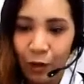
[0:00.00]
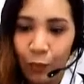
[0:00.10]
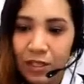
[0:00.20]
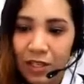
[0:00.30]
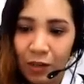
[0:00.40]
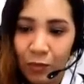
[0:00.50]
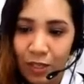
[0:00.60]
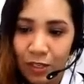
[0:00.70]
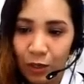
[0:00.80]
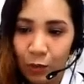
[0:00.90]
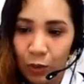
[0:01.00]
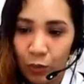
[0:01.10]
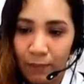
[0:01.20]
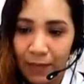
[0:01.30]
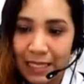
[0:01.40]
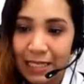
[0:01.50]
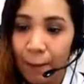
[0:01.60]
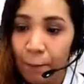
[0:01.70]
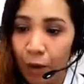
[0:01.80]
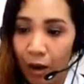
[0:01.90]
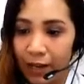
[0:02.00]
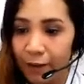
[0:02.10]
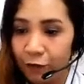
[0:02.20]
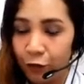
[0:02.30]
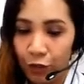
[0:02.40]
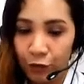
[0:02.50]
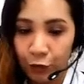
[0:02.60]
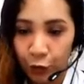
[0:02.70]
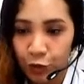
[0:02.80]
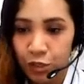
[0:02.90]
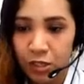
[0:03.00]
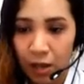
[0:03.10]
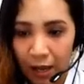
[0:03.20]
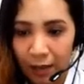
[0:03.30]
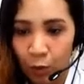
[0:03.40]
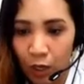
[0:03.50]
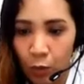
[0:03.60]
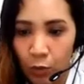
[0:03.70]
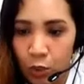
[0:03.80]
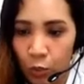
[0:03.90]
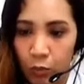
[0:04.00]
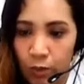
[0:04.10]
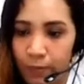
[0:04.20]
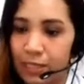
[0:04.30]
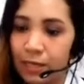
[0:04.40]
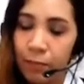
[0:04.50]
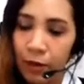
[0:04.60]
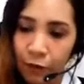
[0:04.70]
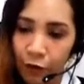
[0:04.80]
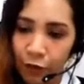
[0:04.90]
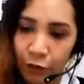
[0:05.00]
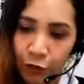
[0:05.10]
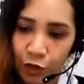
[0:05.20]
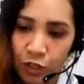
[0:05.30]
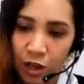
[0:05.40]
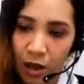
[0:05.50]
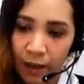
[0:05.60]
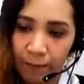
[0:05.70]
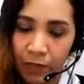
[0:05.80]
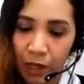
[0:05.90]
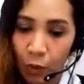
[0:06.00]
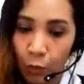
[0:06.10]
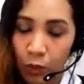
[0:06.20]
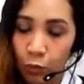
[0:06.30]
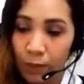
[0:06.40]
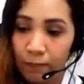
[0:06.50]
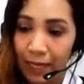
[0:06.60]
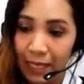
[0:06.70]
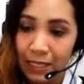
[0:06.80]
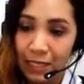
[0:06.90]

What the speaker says: What can we do when we meet somebody for the first time? What can we do when we meet somebody for the first time? When we meet